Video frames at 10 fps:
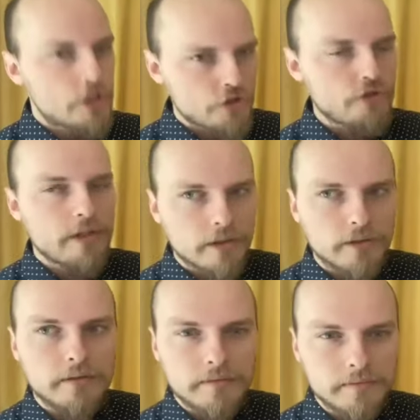
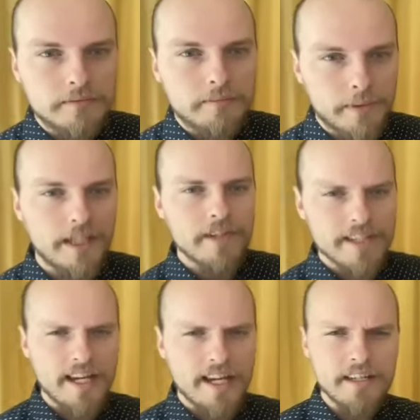True, but every
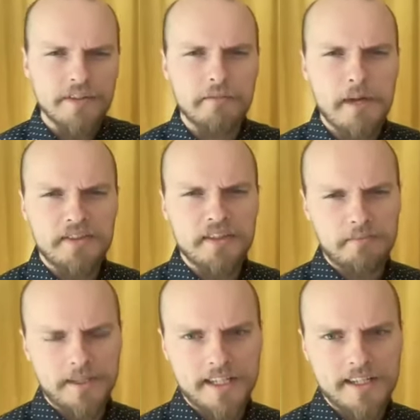scientific
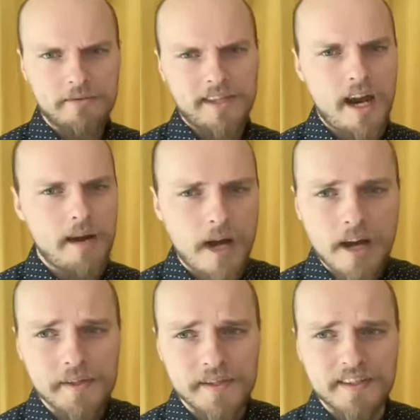method begins with a
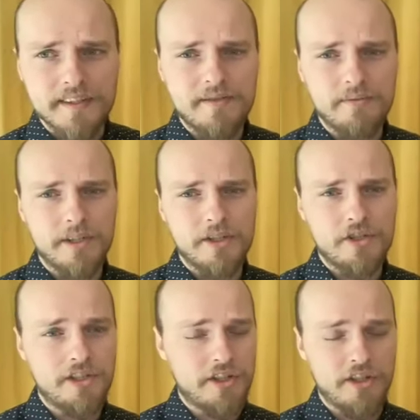hypothesis,
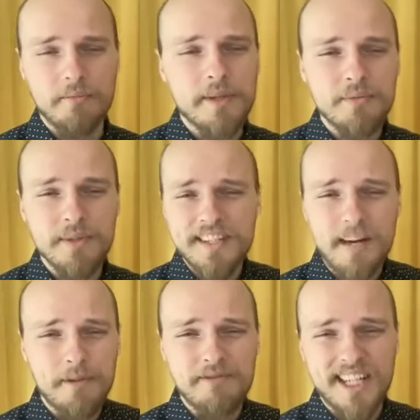which determines what
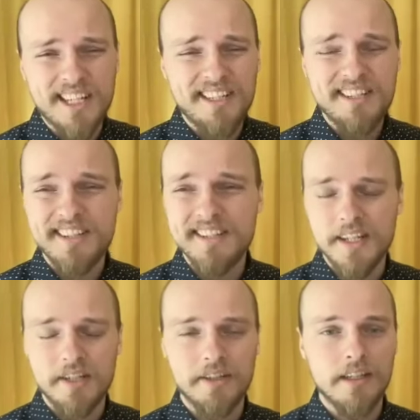type of data is
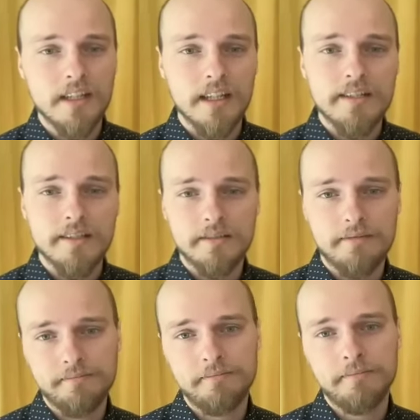considered and collected.
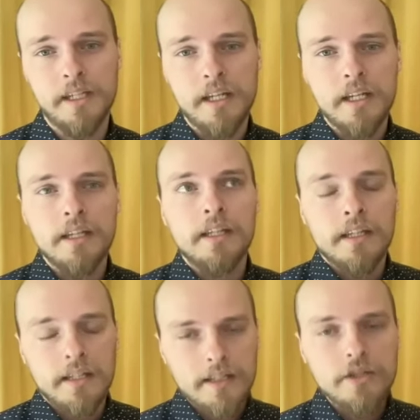
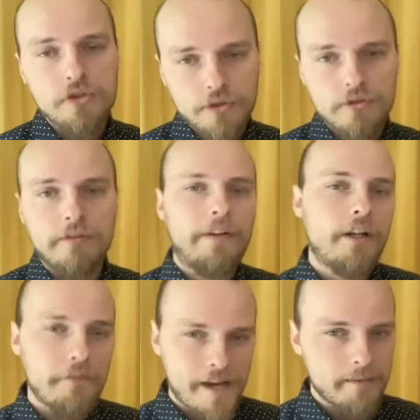It is true
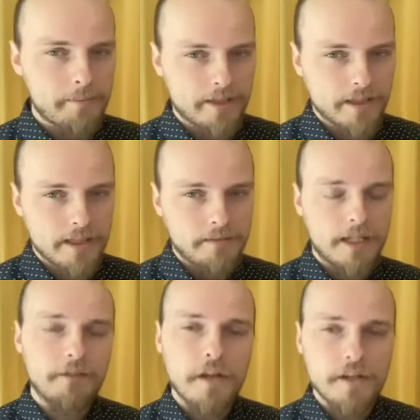verifiability
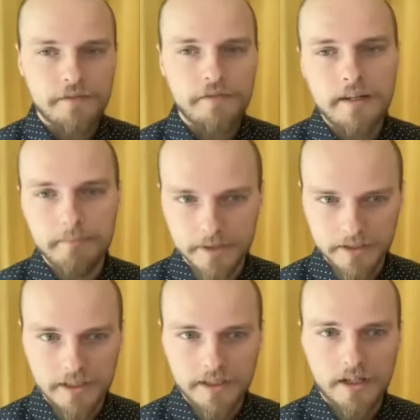and
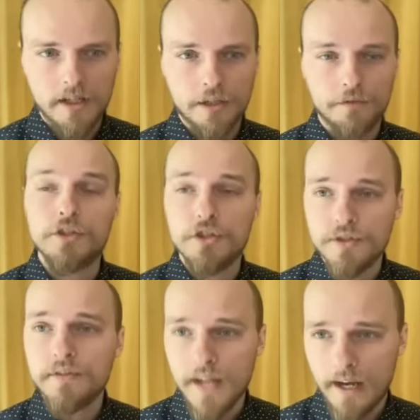falsifiability are
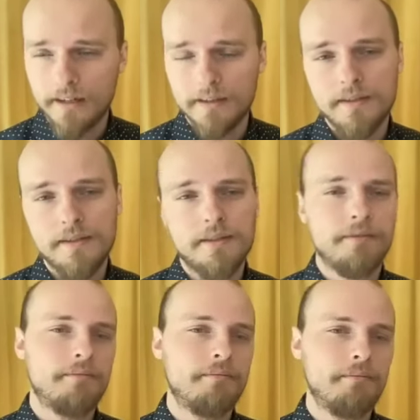virtues of science,
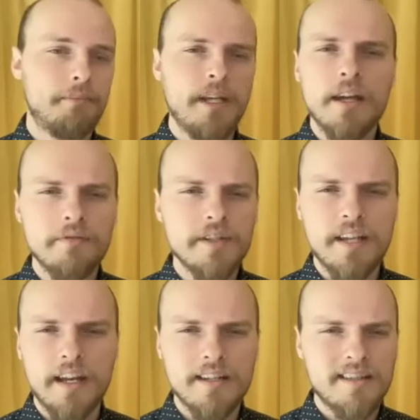but not every
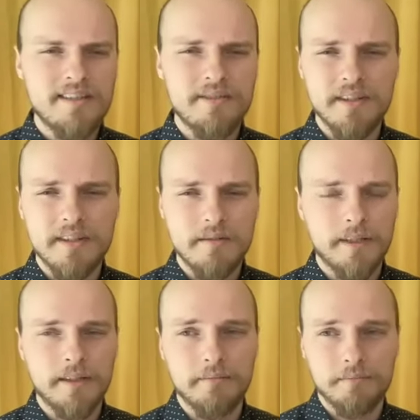scientist or
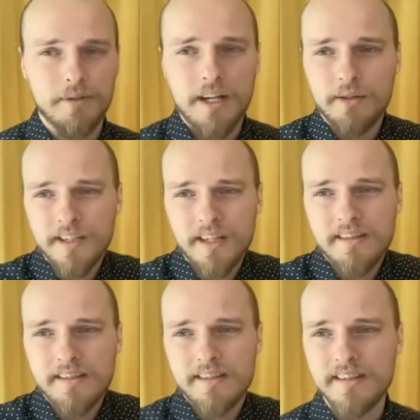discipline
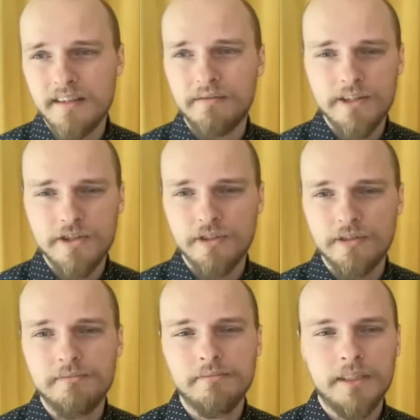prioritizes the same
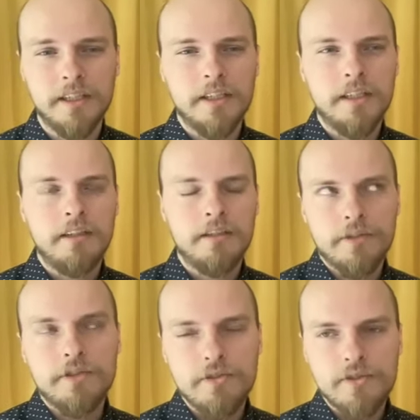virtue.
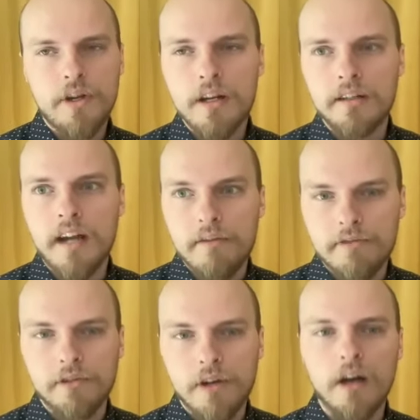Virtues are,
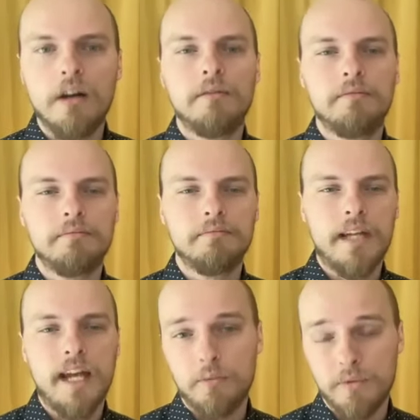after all,
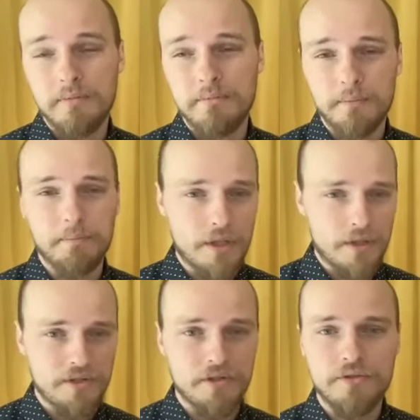at whim to
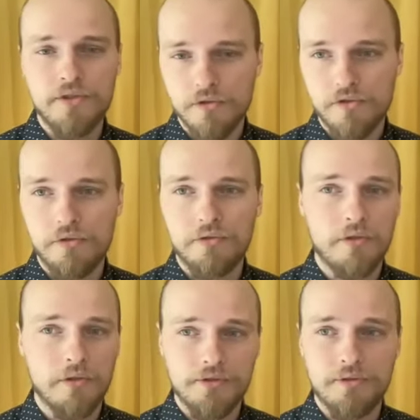personal, social,
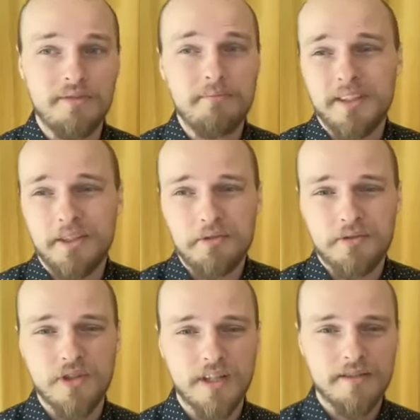cultural, and political
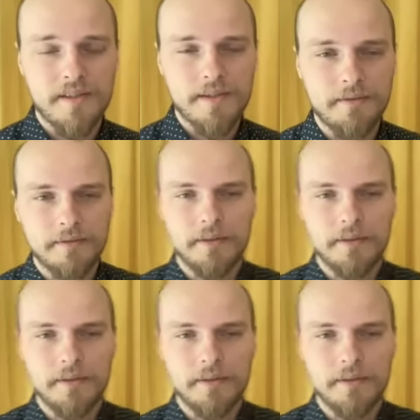trends.